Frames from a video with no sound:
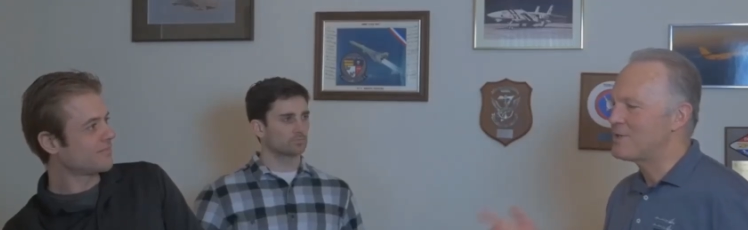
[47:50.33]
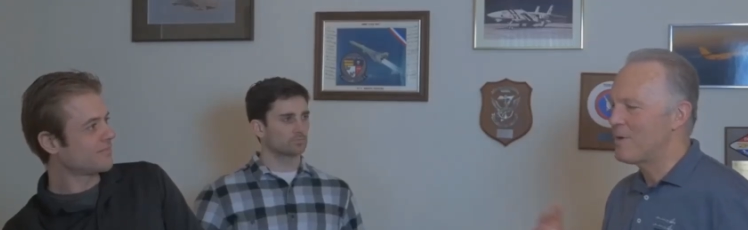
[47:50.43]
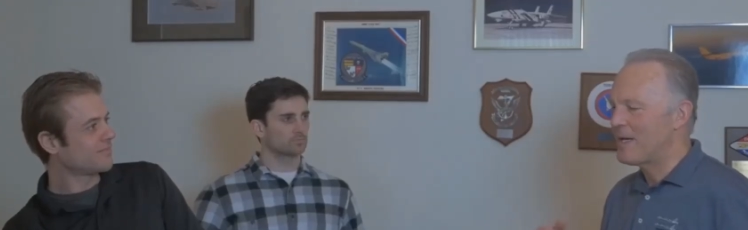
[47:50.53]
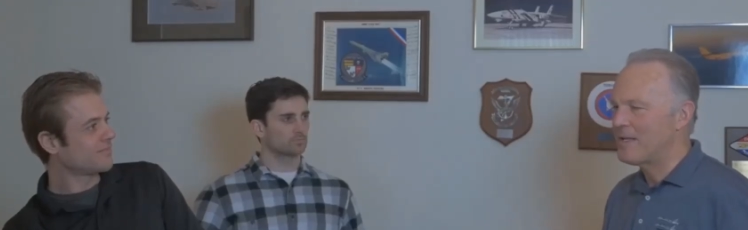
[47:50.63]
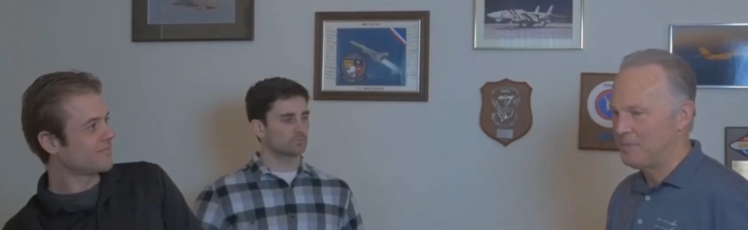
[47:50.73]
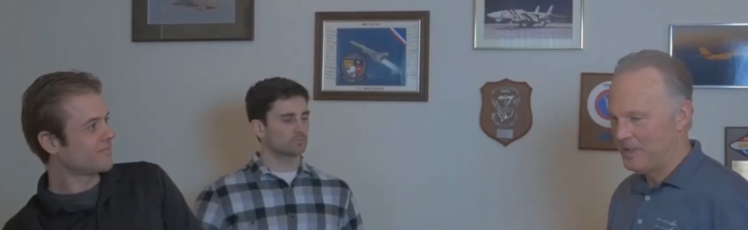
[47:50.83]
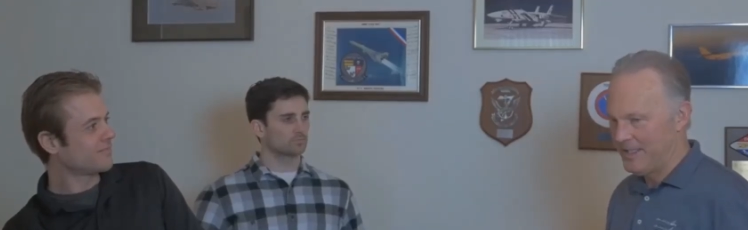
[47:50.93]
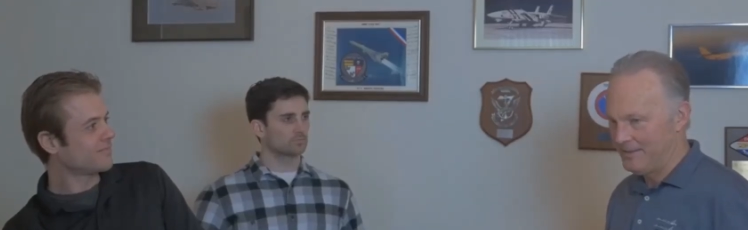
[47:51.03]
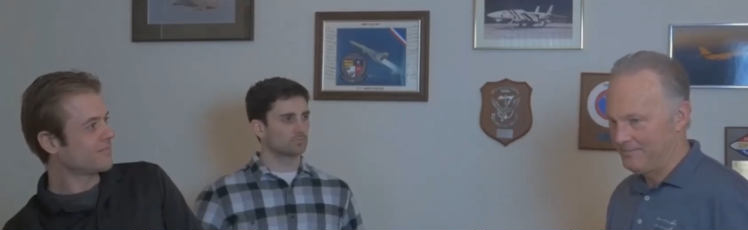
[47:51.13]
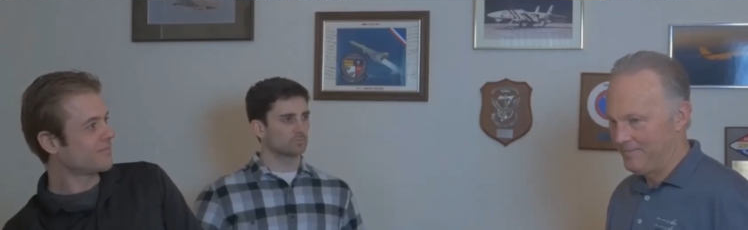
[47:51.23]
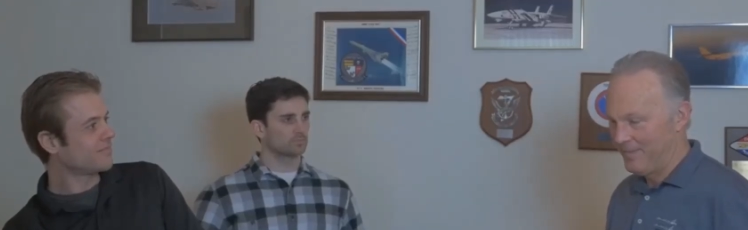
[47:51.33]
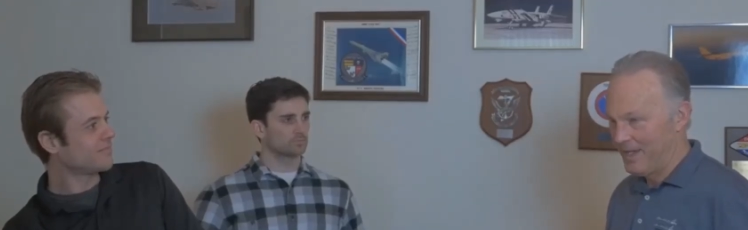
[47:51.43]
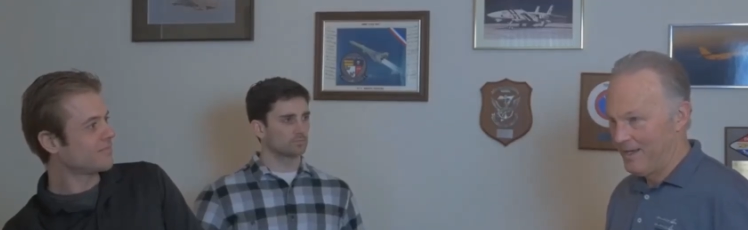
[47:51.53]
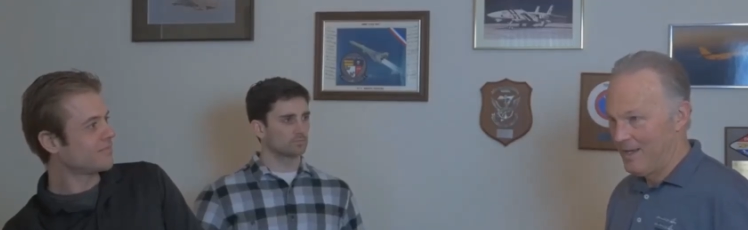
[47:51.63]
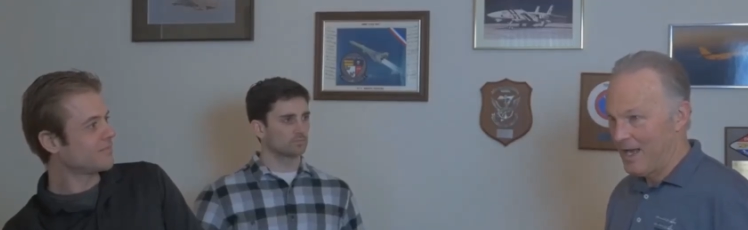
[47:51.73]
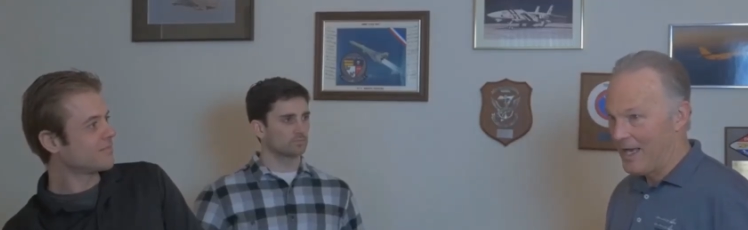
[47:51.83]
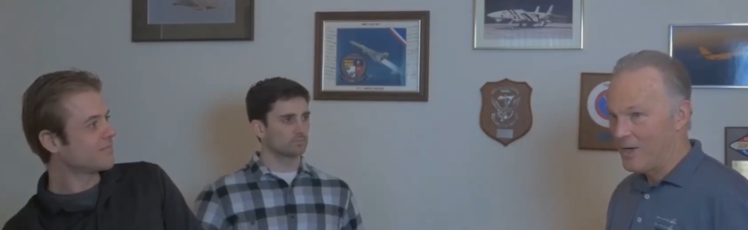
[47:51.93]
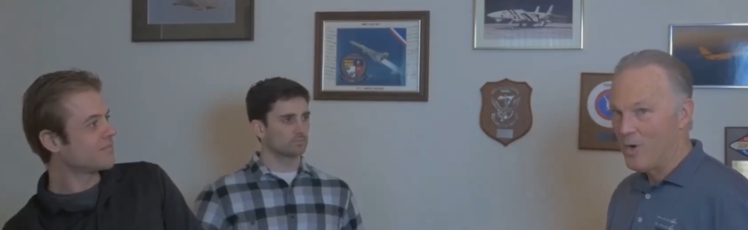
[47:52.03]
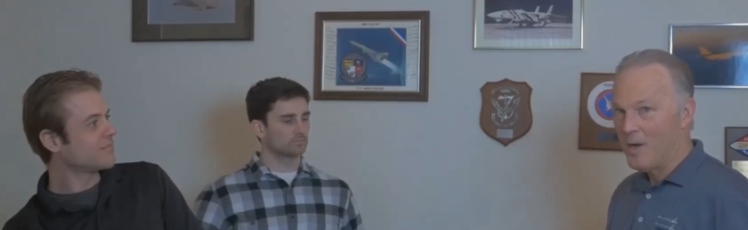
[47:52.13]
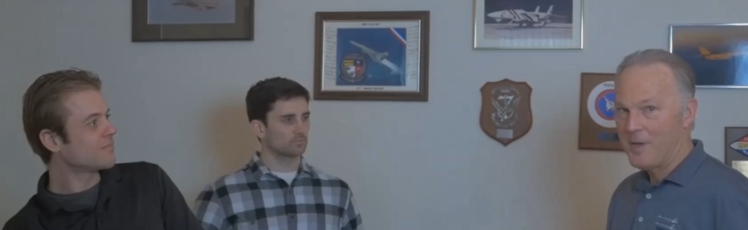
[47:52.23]
Speaker 1: Jump out of the plane, I
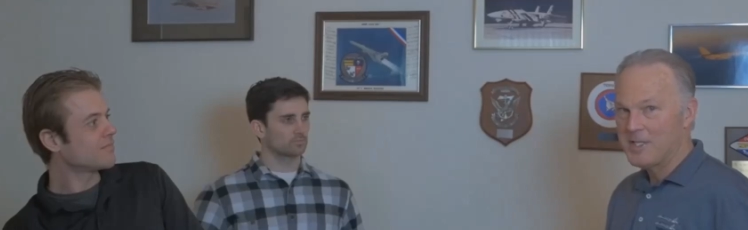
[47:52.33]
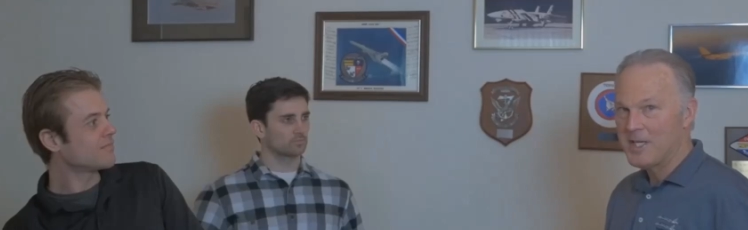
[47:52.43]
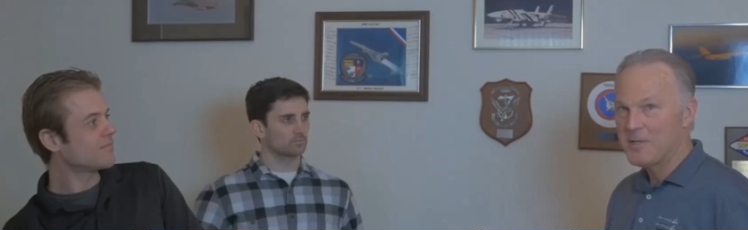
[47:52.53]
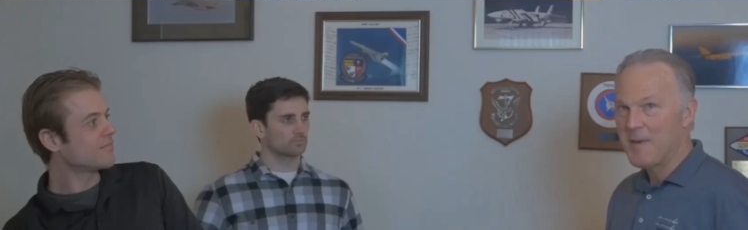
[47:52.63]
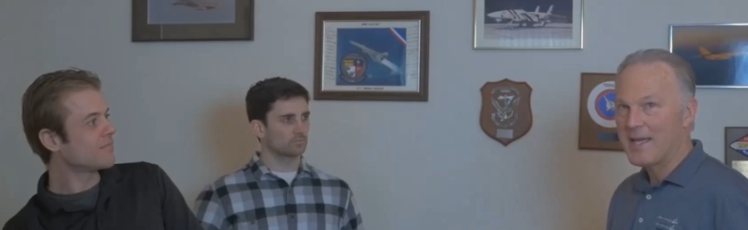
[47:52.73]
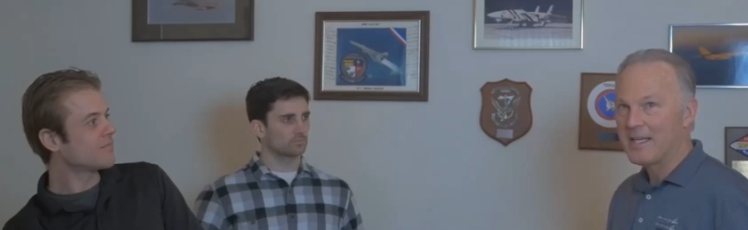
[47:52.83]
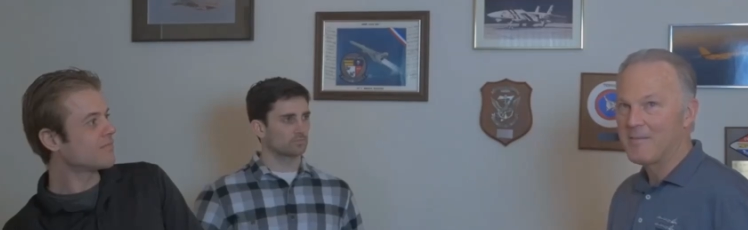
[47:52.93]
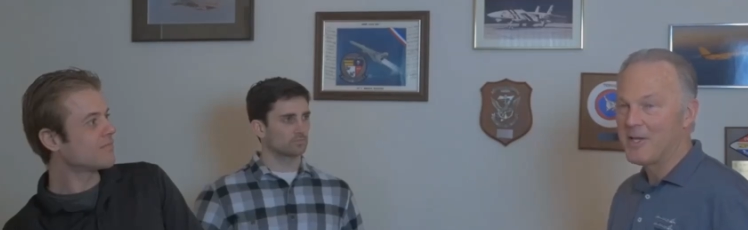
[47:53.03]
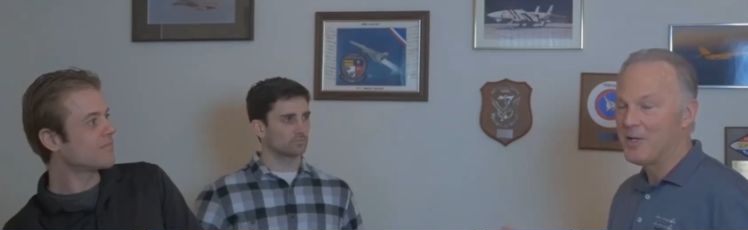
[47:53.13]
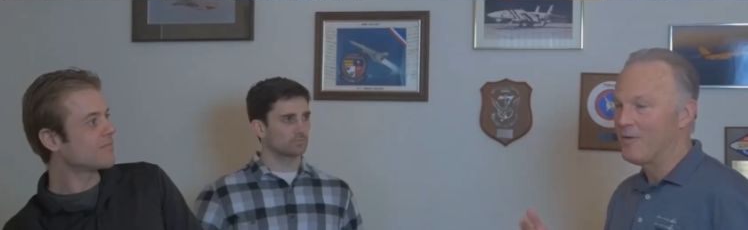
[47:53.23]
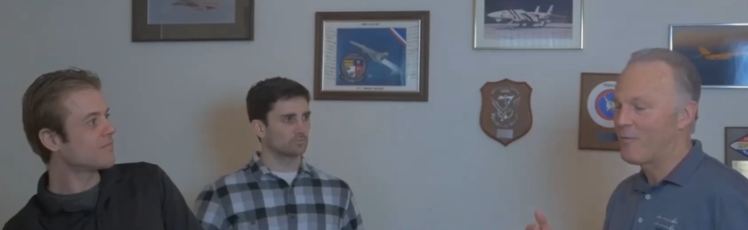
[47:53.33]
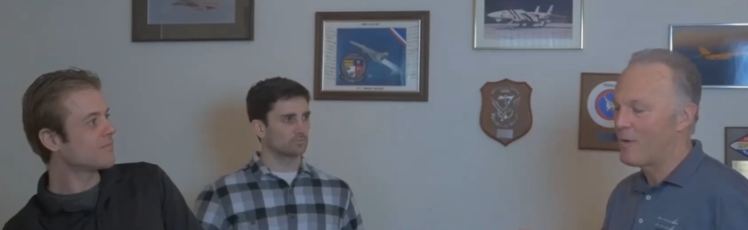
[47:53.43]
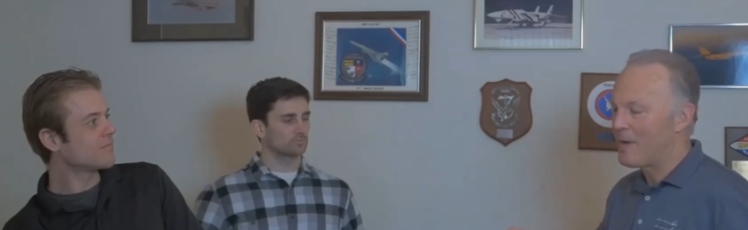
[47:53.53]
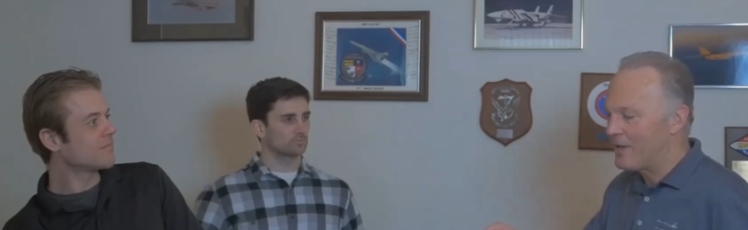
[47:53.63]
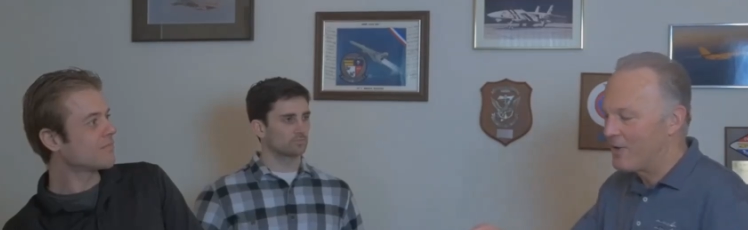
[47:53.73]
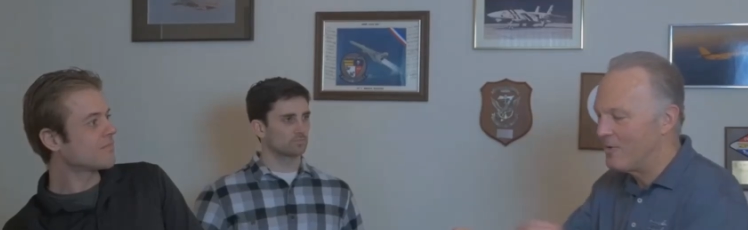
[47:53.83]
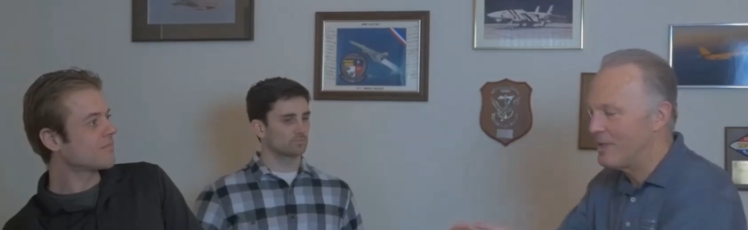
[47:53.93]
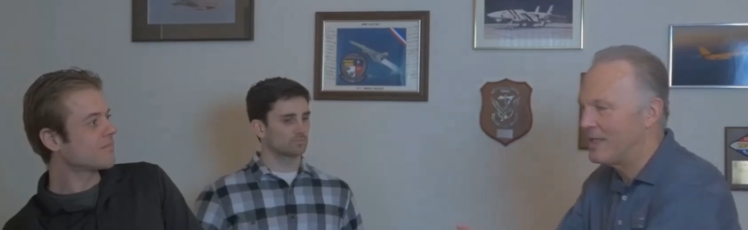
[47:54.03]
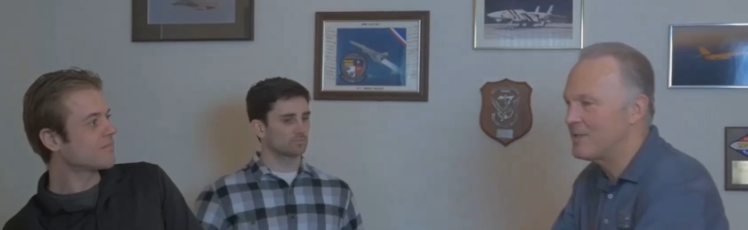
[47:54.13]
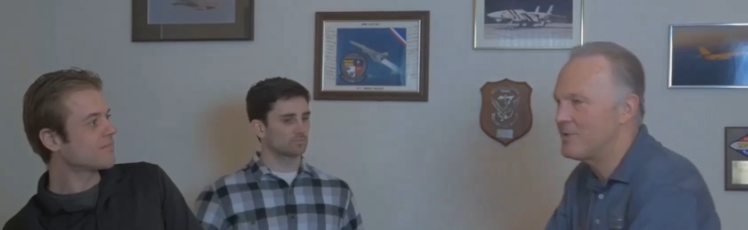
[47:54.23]
go up, I change back into my uniform, I go
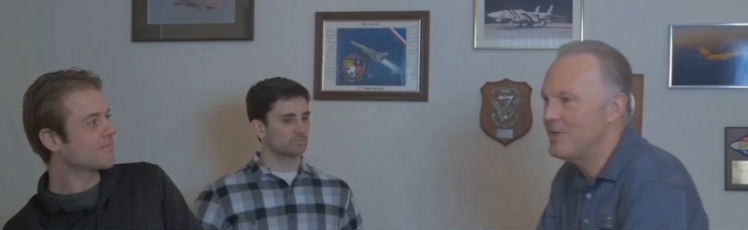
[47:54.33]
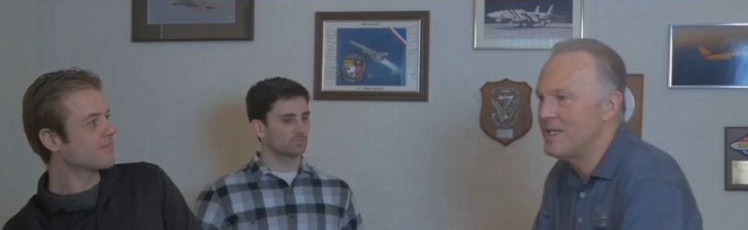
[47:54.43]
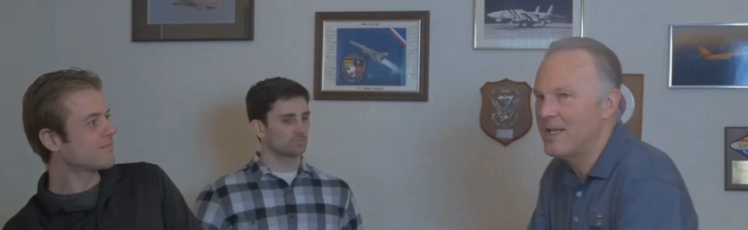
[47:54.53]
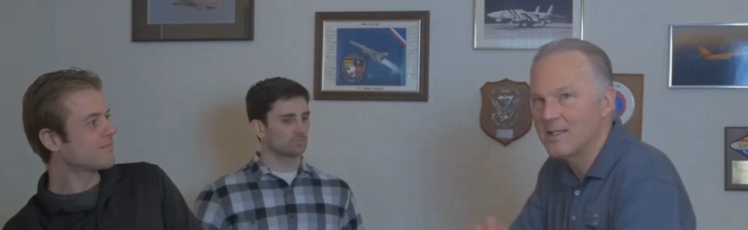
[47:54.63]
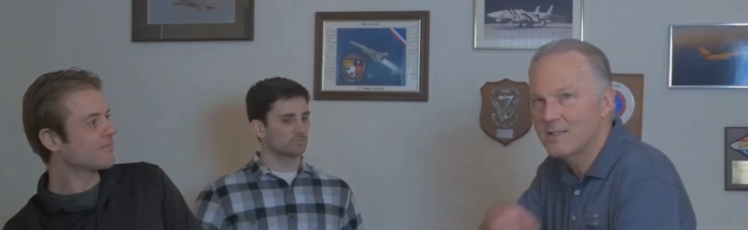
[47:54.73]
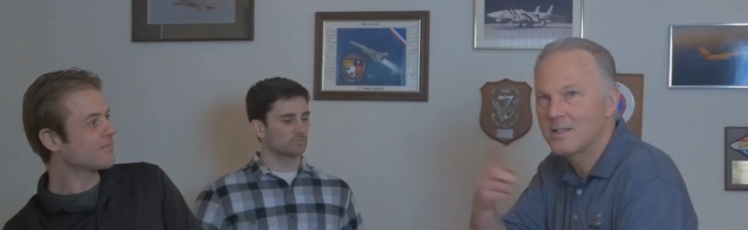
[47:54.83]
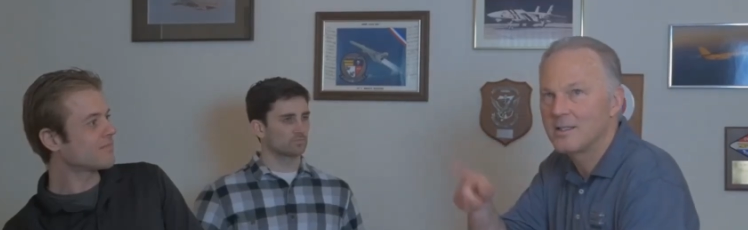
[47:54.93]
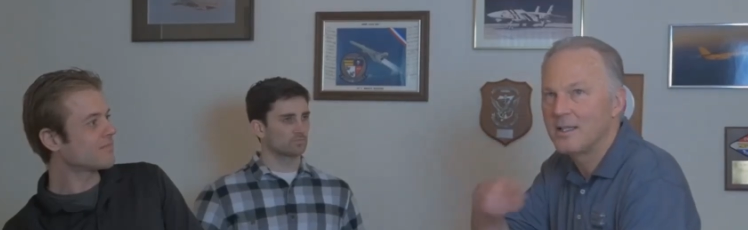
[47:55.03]
get the duty desk,